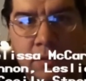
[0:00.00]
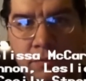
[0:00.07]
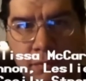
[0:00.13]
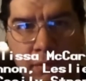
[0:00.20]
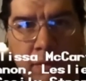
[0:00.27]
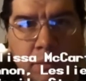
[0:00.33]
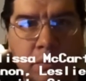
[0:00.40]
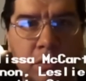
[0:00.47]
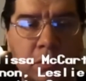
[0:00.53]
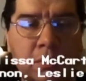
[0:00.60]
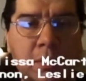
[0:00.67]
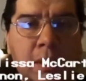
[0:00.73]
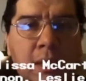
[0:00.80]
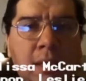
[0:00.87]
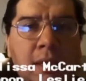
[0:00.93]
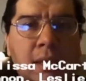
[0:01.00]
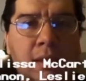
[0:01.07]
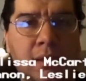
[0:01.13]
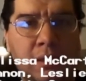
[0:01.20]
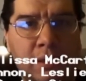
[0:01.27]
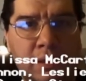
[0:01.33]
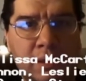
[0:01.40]
you know, from the
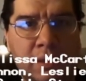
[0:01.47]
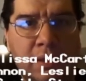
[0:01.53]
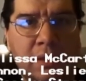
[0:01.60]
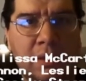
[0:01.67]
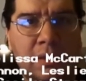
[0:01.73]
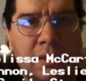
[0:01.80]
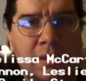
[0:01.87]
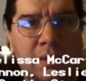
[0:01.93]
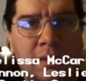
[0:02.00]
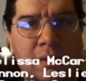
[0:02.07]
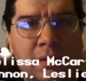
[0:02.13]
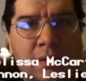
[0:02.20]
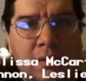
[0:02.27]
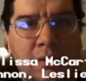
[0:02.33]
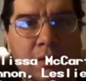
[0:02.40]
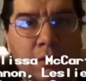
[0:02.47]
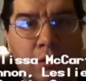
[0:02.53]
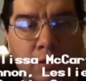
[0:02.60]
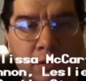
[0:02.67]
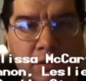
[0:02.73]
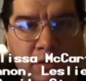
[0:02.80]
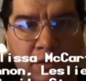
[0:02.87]
movie The
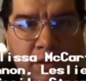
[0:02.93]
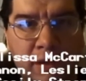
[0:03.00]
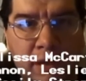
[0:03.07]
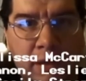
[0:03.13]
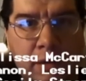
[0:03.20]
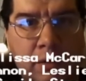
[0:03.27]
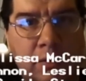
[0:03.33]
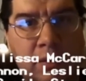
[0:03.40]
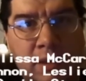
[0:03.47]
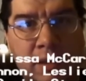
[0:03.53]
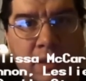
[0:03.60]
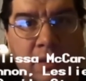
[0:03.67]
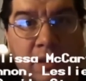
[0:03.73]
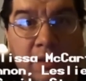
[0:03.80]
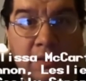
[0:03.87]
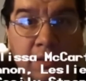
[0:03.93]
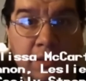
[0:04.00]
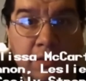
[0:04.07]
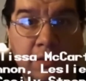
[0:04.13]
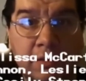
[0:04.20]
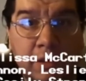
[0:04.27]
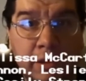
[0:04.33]
Golden Child and Last
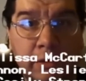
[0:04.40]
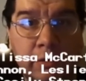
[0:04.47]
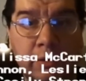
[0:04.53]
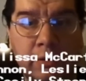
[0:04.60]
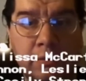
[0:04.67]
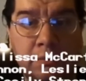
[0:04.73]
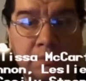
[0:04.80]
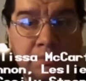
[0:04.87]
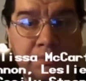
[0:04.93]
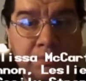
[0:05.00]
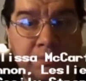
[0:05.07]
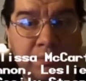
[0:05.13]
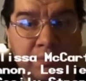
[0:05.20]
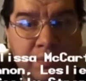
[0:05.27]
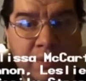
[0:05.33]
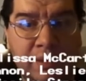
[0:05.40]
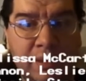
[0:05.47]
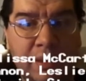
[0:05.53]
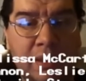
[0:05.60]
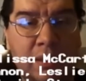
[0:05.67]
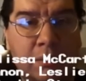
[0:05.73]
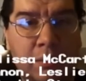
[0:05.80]
Action Hero.
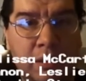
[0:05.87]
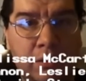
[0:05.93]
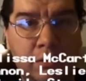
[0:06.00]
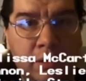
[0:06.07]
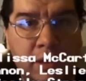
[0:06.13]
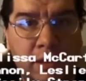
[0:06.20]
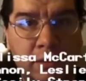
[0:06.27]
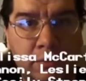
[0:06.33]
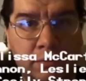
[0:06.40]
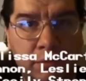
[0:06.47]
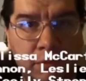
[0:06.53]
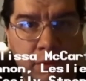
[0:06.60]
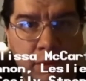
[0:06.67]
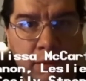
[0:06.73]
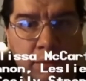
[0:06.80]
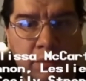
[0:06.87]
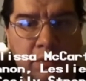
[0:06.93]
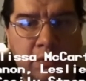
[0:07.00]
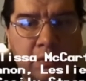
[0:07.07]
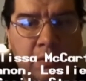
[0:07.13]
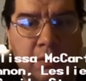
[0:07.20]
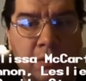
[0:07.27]
Michael Kenneth
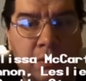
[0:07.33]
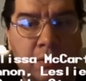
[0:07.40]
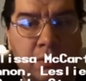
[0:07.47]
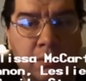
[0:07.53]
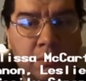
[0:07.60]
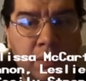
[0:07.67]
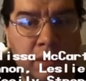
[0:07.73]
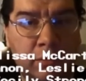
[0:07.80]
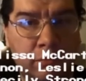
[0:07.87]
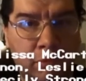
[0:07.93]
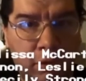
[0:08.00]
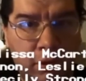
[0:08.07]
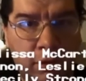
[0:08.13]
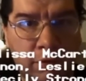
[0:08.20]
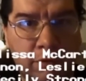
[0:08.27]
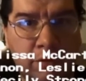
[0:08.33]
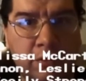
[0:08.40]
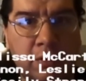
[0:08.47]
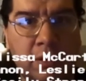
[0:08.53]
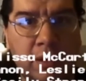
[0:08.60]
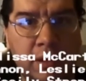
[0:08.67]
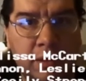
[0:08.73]
Williams, Matt
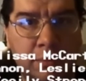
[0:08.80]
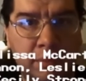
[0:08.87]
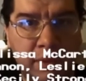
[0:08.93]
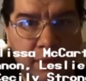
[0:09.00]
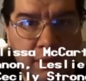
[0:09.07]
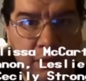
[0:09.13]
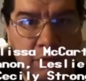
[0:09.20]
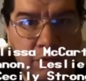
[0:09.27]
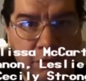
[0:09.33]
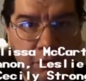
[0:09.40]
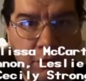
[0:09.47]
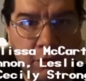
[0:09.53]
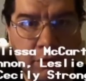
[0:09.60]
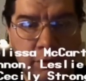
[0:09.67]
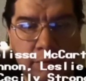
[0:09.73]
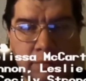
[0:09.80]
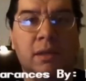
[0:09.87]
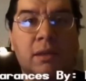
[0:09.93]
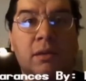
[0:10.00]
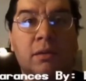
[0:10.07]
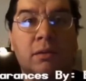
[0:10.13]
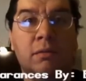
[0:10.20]
Walsh, Ed Begley
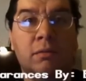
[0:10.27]
Jr.,